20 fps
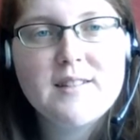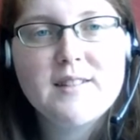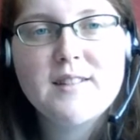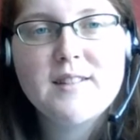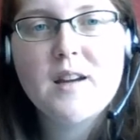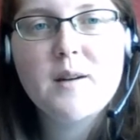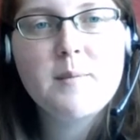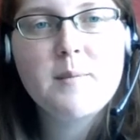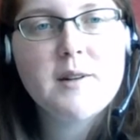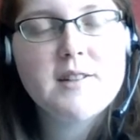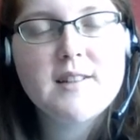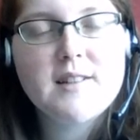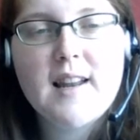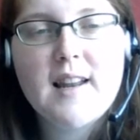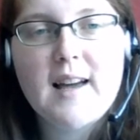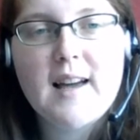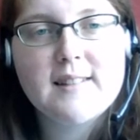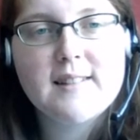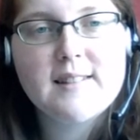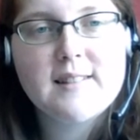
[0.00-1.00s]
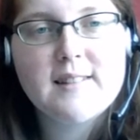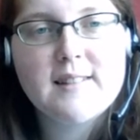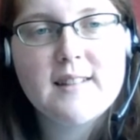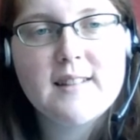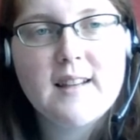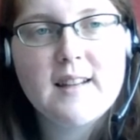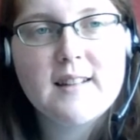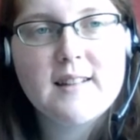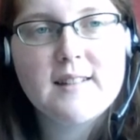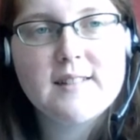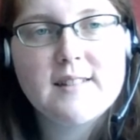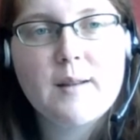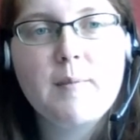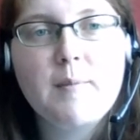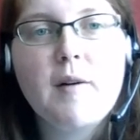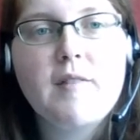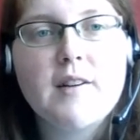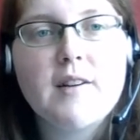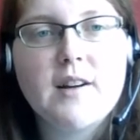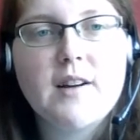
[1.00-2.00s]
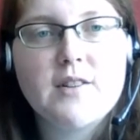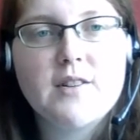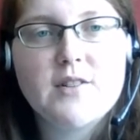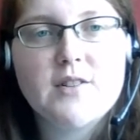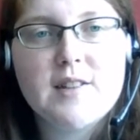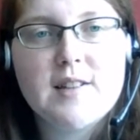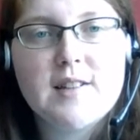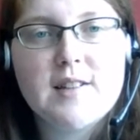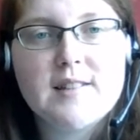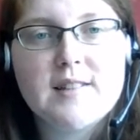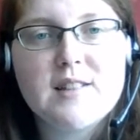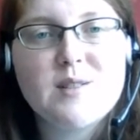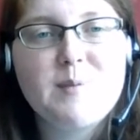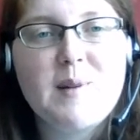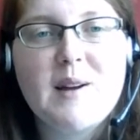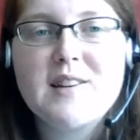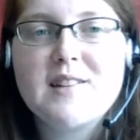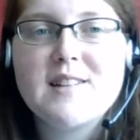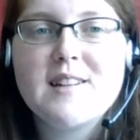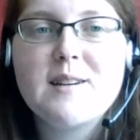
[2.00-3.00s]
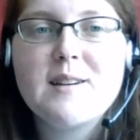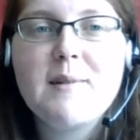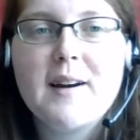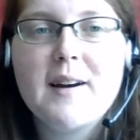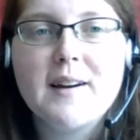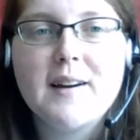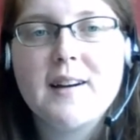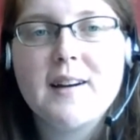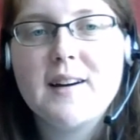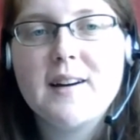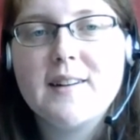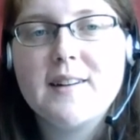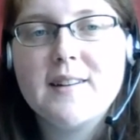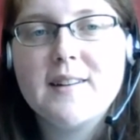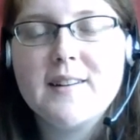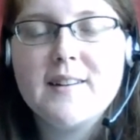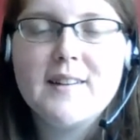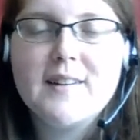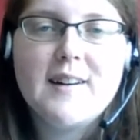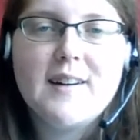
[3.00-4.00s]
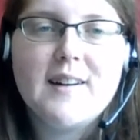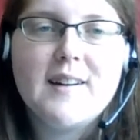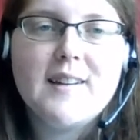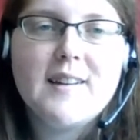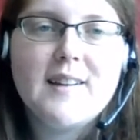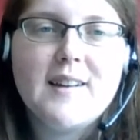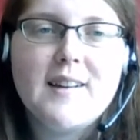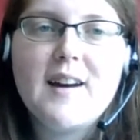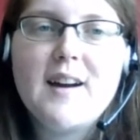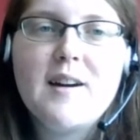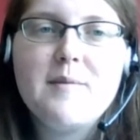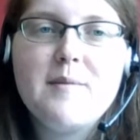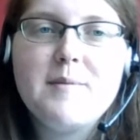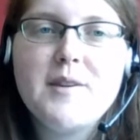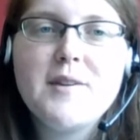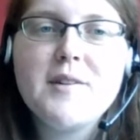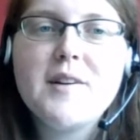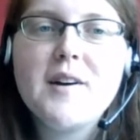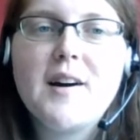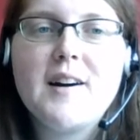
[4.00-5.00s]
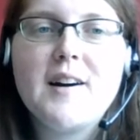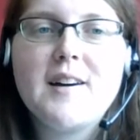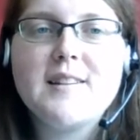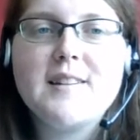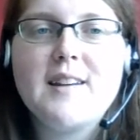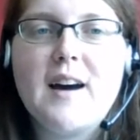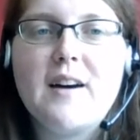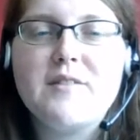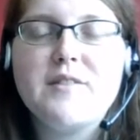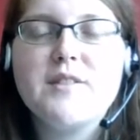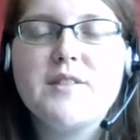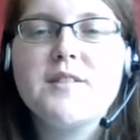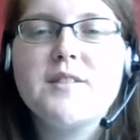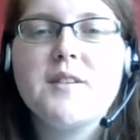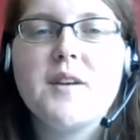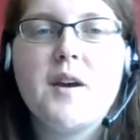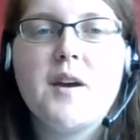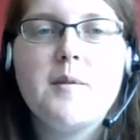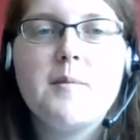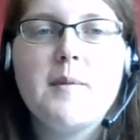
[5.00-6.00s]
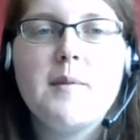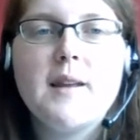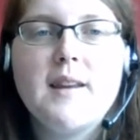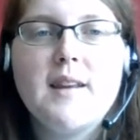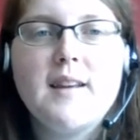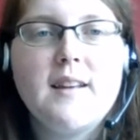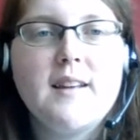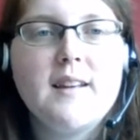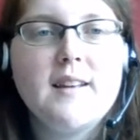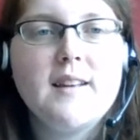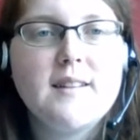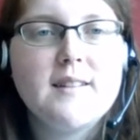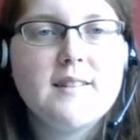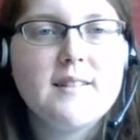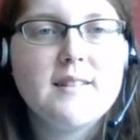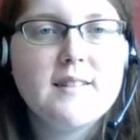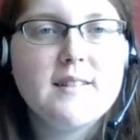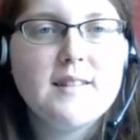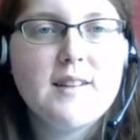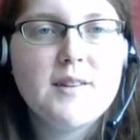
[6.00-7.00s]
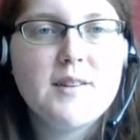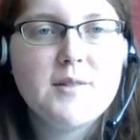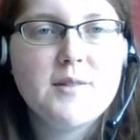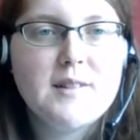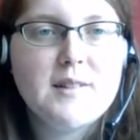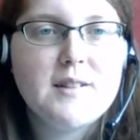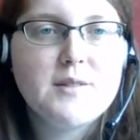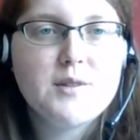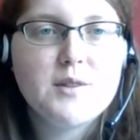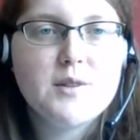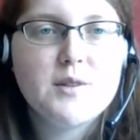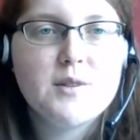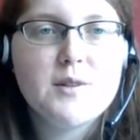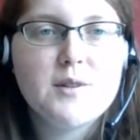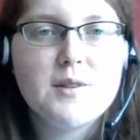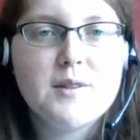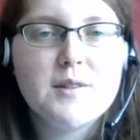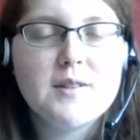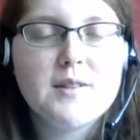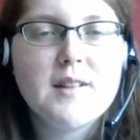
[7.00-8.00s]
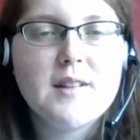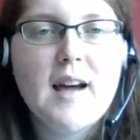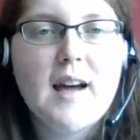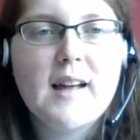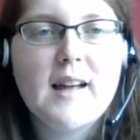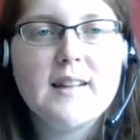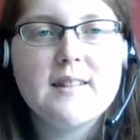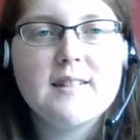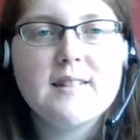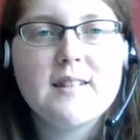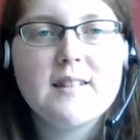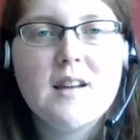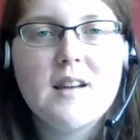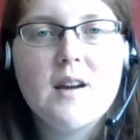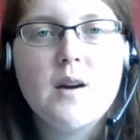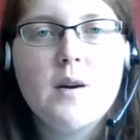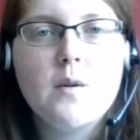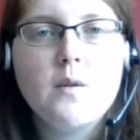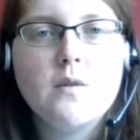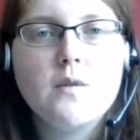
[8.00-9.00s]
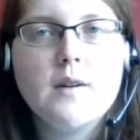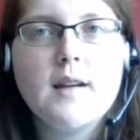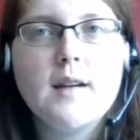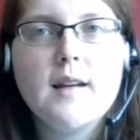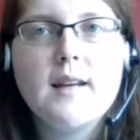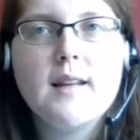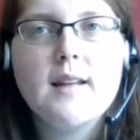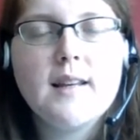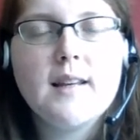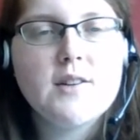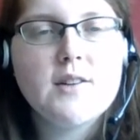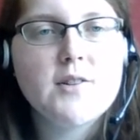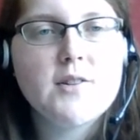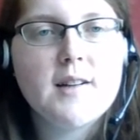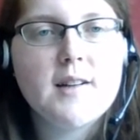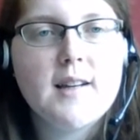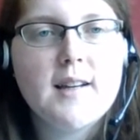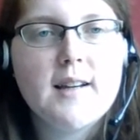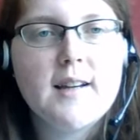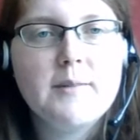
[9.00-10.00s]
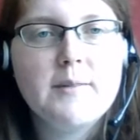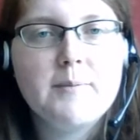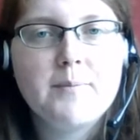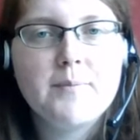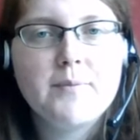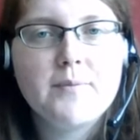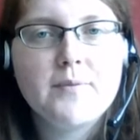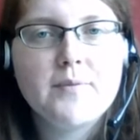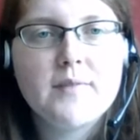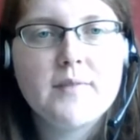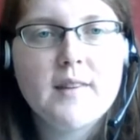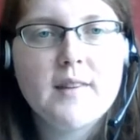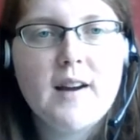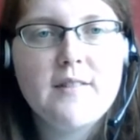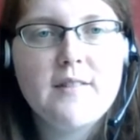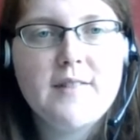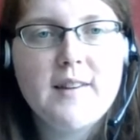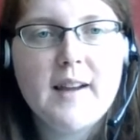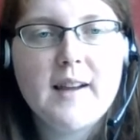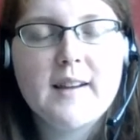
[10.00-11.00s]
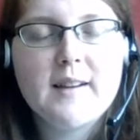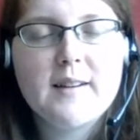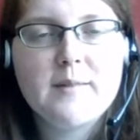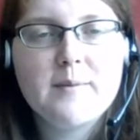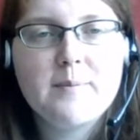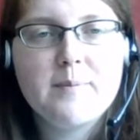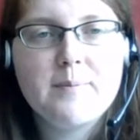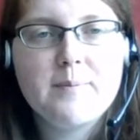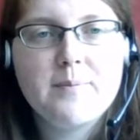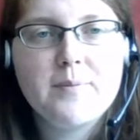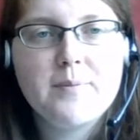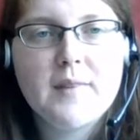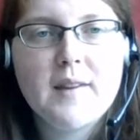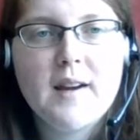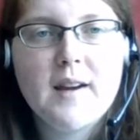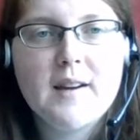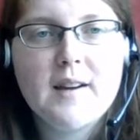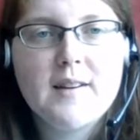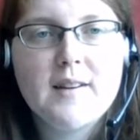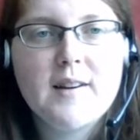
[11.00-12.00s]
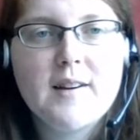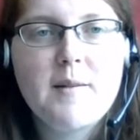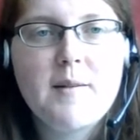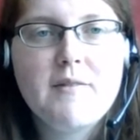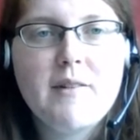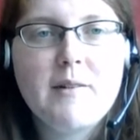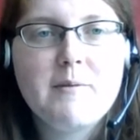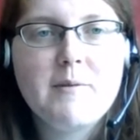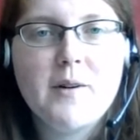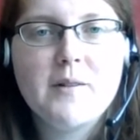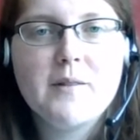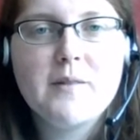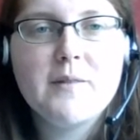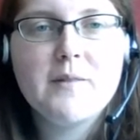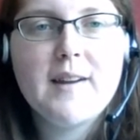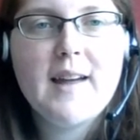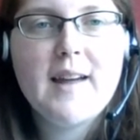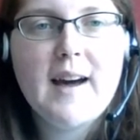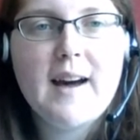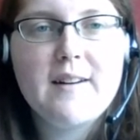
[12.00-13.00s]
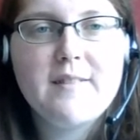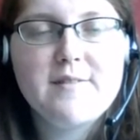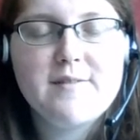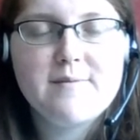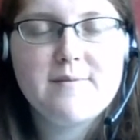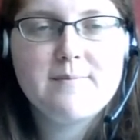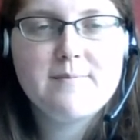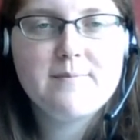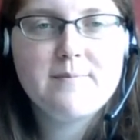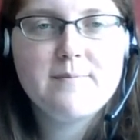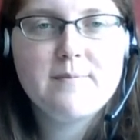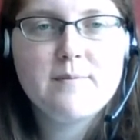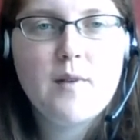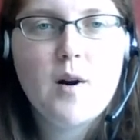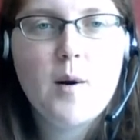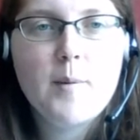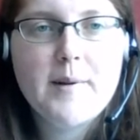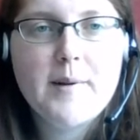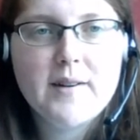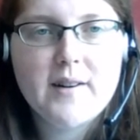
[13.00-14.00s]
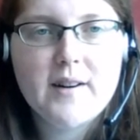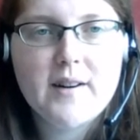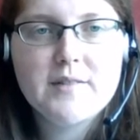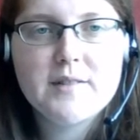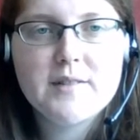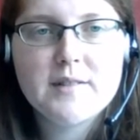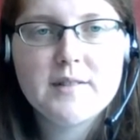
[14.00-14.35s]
so much less than some other countries, especially America. You guys have so many local needle stores, and we literally, I think, correct me if I'm wrong, we have Hobbycraft,